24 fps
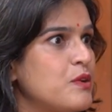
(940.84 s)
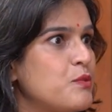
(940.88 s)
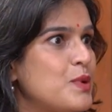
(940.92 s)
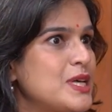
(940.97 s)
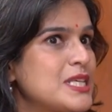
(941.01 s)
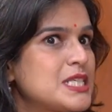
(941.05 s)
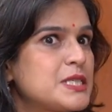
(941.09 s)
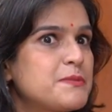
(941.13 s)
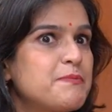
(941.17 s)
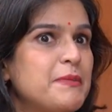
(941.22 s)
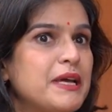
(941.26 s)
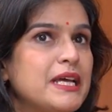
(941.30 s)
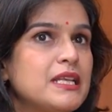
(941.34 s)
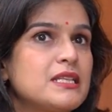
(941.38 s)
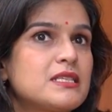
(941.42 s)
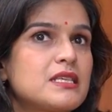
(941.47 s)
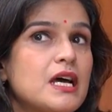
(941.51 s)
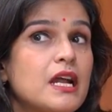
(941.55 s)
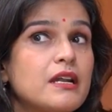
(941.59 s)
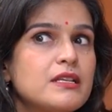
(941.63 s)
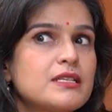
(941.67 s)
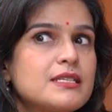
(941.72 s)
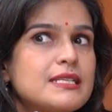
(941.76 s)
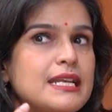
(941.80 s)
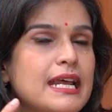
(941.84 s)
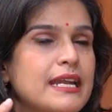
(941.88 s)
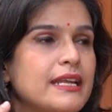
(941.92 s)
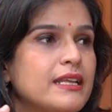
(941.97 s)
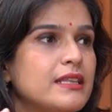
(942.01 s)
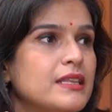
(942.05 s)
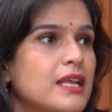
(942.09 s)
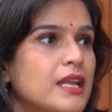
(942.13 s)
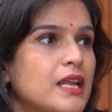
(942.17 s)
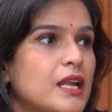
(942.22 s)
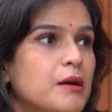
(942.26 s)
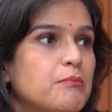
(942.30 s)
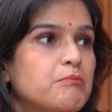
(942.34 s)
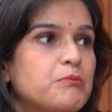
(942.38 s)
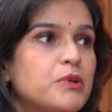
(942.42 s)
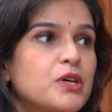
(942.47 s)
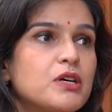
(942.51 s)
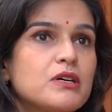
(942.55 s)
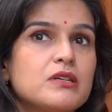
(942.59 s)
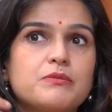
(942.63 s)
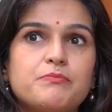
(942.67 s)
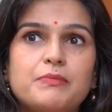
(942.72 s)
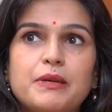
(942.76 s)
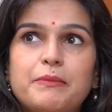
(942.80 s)
investments, understanding the
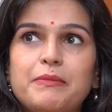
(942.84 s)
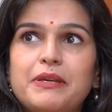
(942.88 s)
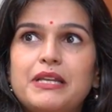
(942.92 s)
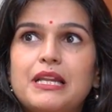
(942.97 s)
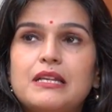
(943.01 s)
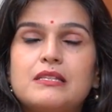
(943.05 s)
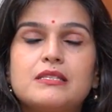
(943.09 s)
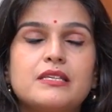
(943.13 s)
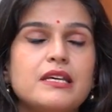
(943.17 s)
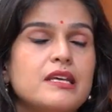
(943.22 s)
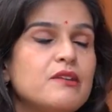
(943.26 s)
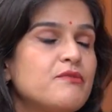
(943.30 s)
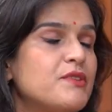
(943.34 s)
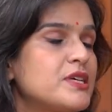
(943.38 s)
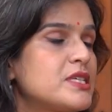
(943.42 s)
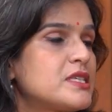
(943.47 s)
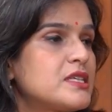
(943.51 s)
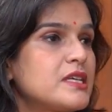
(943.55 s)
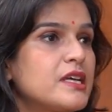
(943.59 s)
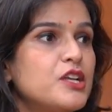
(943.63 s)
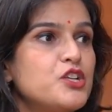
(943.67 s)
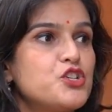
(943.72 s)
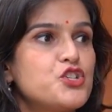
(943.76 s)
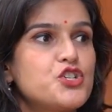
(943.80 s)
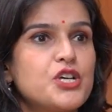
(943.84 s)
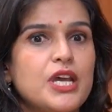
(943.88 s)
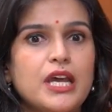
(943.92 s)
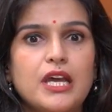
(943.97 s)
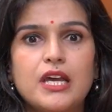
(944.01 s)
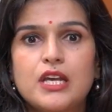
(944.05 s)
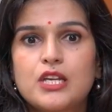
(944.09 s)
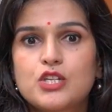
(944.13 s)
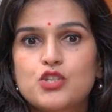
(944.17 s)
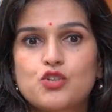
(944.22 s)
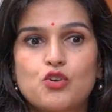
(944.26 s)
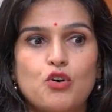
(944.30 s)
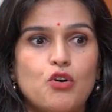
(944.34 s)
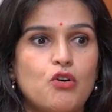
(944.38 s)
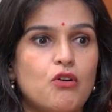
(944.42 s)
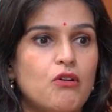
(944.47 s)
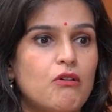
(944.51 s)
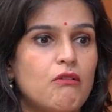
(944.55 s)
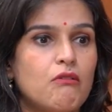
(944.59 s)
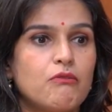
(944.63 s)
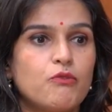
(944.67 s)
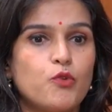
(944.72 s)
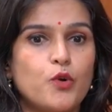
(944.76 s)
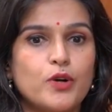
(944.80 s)
numbers, maybe let's say investing in shares,
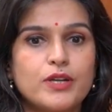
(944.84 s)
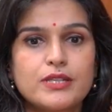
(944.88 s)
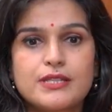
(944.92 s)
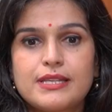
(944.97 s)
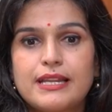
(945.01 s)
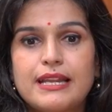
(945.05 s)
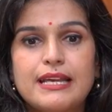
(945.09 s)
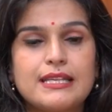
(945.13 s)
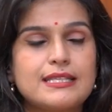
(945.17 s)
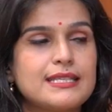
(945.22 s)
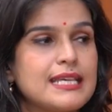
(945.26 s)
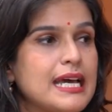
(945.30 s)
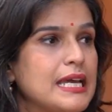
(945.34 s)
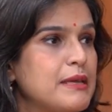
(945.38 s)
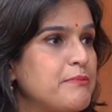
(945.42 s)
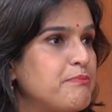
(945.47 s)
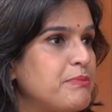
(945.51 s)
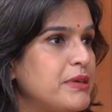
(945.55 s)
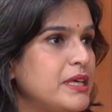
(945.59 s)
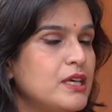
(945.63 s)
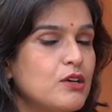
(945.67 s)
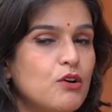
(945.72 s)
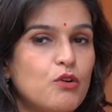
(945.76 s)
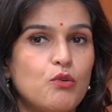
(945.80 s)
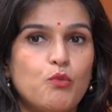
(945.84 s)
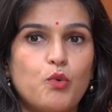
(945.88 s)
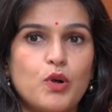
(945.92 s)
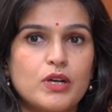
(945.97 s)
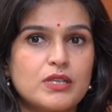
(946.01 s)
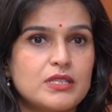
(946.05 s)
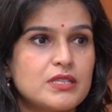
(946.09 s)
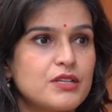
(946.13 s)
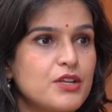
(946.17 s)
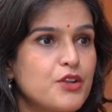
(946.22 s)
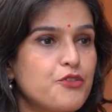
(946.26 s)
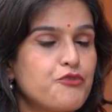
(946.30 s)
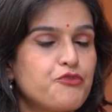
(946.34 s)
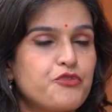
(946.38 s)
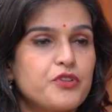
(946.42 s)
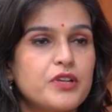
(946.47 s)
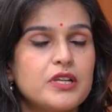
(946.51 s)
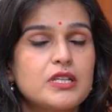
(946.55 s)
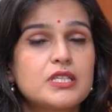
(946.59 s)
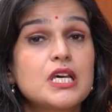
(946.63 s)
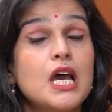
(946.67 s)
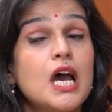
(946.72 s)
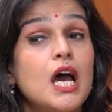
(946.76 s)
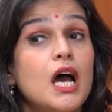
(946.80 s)
or what is an SIP, or what's the
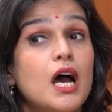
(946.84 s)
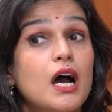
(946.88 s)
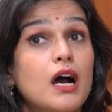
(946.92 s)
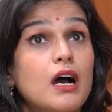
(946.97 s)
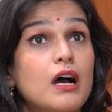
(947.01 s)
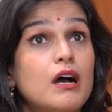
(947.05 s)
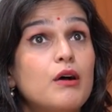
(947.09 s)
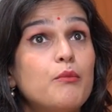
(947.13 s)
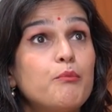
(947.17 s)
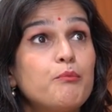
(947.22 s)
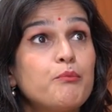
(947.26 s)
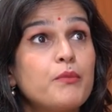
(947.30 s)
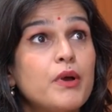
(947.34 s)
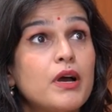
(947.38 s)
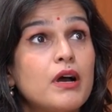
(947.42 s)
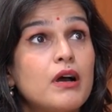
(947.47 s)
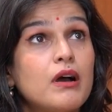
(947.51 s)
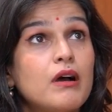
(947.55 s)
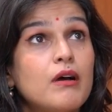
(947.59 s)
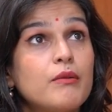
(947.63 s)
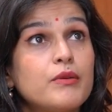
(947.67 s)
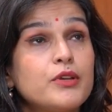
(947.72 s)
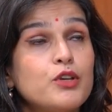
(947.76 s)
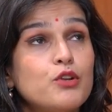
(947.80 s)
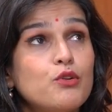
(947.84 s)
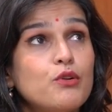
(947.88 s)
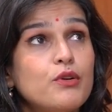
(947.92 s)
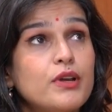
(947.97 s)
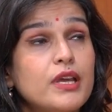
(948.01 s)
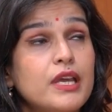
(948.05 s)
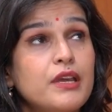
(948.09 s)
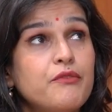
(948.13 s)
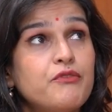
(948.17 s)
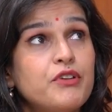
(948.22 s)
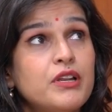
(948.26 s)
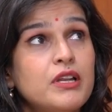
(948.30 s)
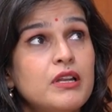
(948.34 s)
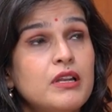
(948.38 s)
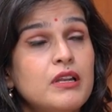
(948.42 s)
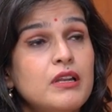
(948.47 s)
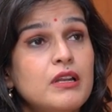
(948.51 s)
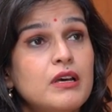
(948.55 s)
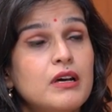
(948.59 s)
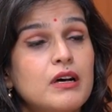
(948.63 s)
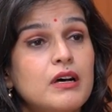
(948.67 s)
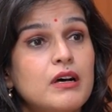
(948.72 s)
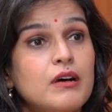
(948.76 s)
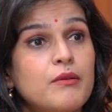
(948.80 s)
difference,
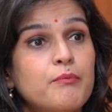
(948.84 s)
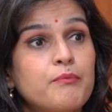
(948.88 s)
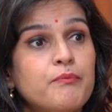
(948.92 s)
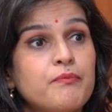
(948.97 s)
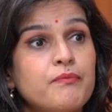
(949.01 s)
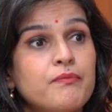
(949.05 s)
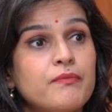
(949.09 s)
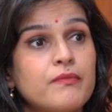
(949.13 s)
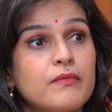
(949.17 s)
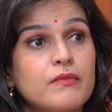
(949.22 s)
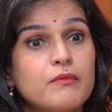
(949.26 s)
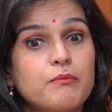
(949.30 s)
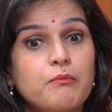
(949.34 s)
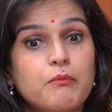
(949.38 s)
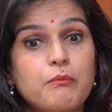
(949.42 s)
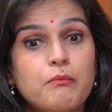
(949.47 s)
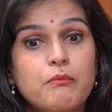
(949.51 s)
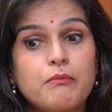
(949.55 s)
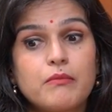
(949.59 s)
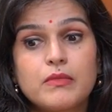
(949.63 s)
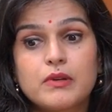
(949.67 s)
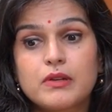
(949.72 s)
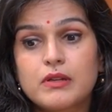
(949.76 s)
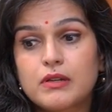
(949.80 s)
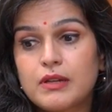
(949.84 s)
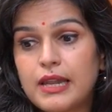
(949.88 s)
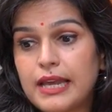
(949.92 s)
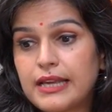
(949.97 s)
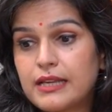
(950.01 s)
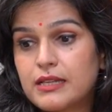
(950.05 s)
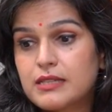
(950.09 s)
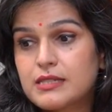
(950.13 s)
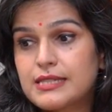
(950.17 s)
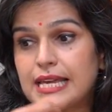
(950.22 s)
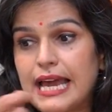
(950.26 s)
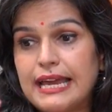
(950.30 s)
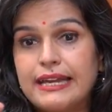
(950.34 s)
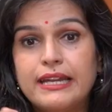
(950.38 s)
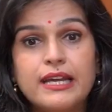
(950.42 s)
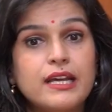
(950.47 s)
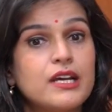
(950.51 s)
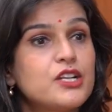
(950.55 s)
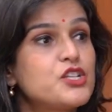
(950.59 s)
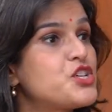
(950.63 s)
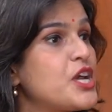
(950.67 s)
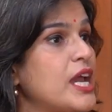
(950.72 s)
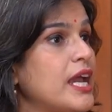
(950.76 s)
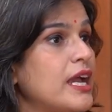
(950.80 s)
even like
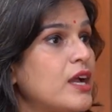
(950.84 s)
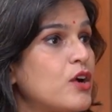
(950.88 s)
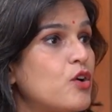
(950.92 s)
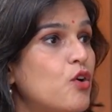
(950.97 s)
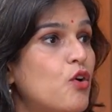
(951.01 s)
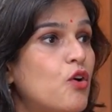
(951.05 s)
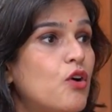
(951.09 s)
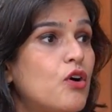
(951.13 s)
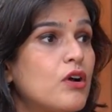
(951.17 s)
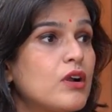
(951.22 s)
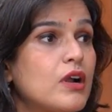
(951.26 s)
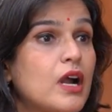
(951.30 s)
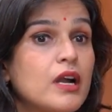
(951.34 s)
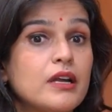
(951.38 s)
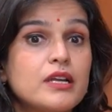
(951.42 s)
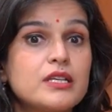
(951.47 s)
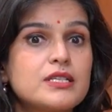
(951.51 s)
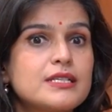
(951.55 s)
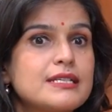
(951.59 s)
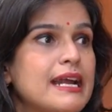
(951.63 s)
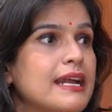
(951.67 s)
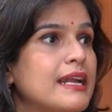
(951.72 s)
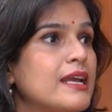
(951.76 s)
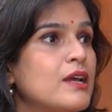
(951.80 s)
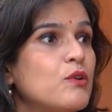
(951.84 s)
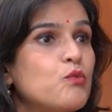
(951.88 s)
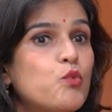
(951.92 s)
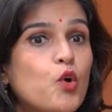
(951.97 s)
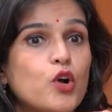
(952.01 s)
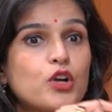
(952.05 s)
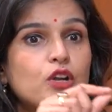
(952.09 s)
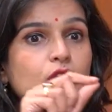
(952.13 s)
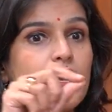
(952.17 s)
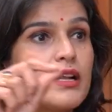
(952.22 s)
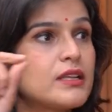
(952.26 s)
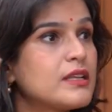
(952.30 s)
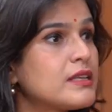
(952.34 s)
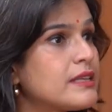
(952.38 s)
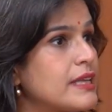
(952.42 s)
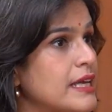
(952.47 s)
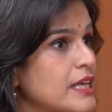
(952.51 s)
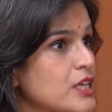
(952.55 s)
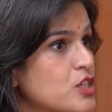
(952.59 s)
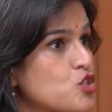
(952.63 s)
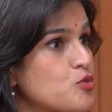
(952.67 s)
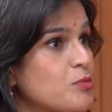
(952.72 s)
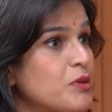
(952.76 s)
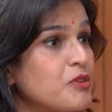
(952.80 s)
signing a check or understanding what are the
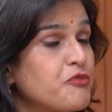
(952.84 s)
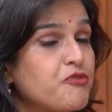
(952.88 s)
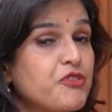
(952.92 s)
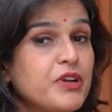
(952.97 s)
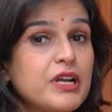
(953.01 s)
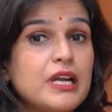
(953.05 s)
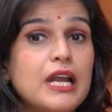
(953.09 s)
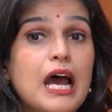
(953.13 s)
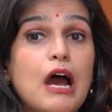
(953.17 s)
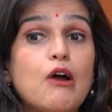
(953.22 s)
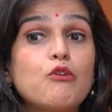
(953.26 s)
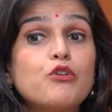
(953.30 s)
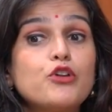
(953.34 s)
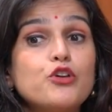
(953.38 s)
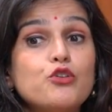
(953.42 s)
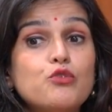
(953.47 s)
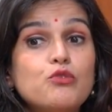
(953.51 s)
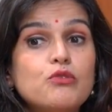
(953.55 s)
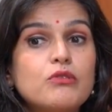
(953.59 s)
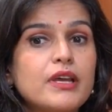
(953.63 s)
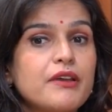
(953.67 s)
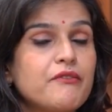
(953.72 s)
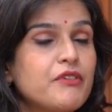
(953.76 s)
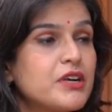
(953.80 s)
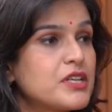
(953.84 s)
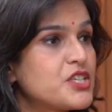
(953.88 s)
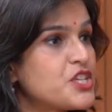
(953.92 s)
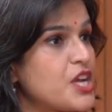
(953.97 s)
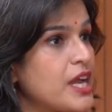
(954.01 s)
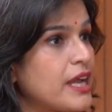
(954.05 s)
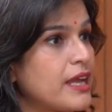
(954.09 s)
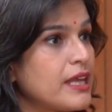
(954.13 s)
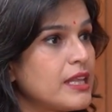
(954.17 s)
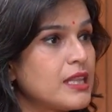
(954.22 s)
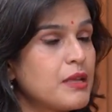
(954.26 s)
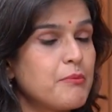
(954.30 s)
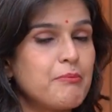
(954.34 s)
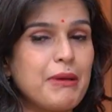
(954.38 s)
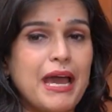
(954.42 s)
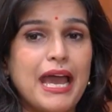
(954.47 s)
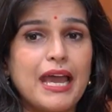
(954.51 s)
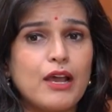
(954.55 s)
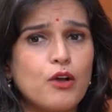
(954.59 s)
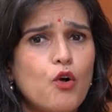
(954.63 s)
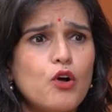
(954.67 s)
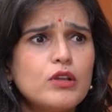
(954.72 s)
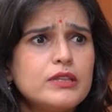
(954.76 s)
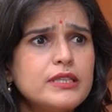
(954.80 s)
things to be filled, how do you give a check in the
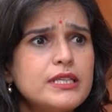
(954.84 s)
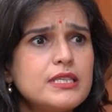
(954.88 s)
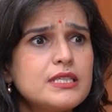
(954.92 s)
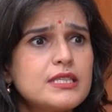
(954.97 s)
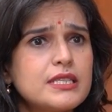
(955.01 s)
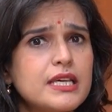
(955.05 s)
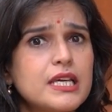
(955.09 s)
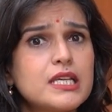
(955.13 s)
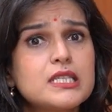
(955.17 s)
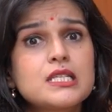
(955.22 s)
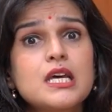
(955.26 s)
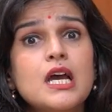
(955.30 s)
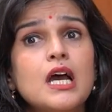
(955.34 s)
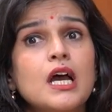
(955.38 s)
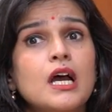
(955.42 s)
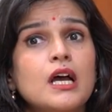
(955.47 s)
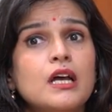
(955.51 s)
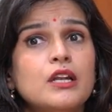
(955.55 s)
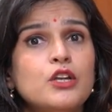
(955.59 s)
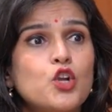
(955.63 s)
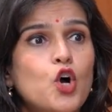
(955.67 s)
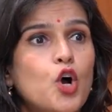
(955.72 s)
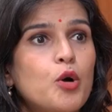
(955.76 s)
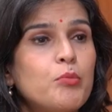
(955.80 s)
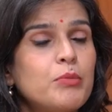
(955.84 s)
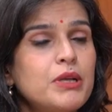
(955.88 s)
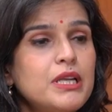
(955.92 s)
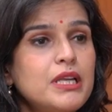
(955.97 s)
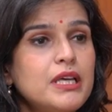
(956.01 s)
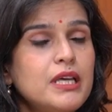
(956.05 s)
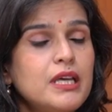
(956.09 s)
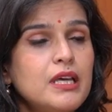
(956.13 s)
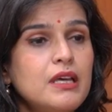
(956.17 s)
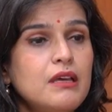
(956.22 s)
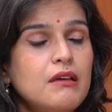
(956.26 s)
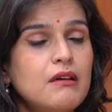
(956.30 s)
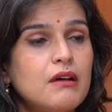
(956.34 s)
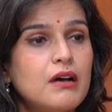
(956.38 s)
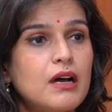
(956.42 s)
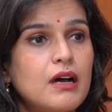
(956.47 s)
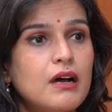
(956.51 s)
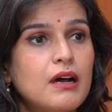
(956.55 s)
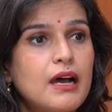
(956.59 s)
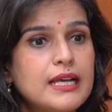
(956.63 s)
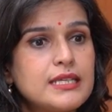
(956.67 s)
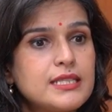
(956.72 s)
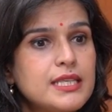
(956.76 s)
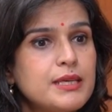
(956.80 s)
bank, all these things. Normally,
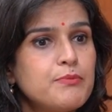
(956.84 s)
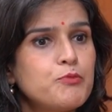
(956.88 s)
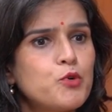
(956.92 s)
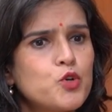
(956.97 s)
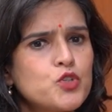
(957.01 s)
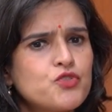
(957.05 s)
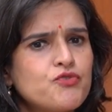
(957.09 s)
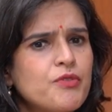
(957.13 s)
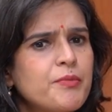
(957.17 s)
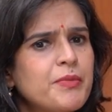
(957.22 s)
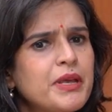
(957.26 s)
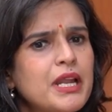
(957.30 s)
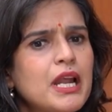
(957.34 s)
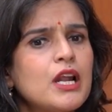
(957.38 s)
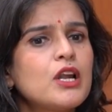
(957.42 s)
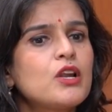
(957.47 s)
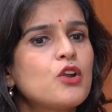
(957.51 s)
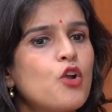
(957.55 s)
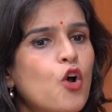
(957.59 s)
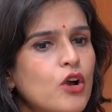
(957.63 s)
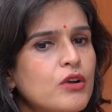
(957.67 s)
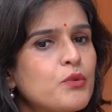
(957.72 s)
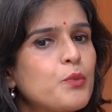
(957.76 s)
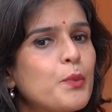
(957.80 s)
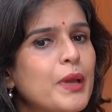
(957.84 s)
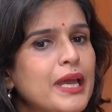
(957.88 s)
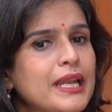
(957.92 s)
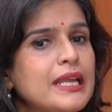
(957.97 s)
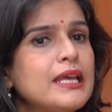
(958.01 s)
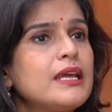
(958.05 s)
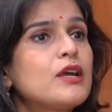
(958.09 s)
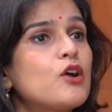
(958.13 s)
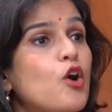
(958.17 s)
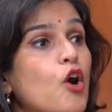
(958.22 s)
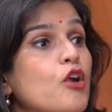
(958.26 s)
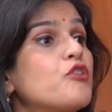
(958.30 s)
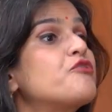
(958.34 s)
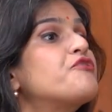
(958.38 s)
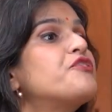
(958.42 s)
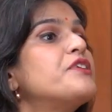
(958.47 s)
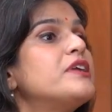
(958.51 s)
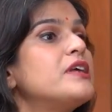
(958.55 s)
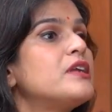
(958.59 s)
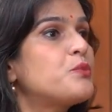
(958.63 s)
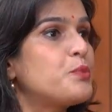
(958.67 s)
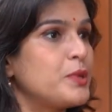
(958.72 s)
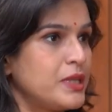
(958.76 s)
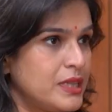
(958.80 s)
I see most women are not very
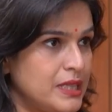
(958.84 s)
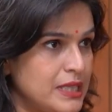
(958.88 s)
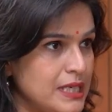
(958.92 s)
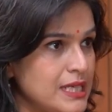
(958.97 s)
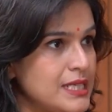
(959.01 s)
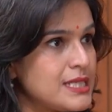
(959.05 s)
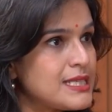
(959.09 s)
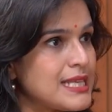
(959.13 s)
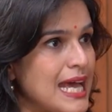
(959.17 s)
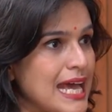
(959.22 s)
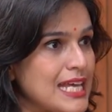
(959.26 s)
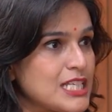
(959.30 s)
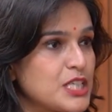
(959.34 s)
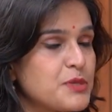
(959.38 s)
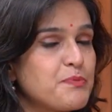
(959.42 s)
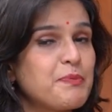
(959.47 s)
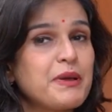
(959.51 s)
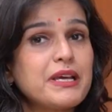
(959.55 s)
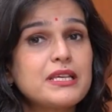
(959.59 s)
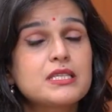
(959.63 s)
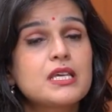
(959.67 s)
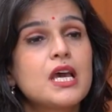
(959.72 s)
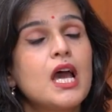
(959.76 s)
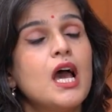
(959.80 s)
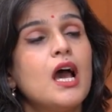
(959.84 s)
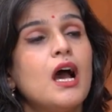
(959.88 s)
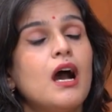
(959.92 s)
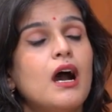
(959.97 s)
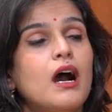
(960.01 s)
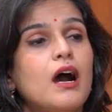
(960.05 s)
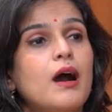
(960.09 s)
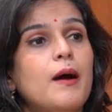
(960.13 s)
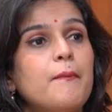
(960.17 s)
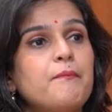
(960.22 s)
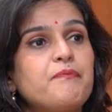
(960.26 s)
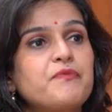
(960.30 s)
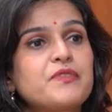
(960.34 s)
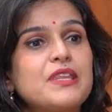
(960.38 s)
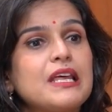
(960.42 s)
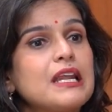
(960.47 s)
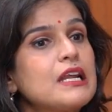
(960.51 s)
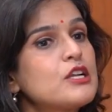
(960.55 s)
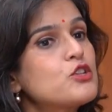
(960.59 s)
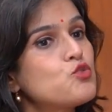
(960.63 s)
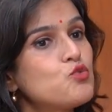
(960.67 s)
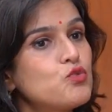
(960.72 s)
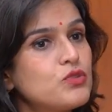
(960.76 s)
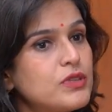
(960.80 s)
confident with these aspects.
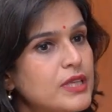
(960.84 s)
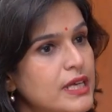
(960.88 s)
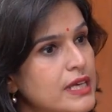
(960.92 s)
There are two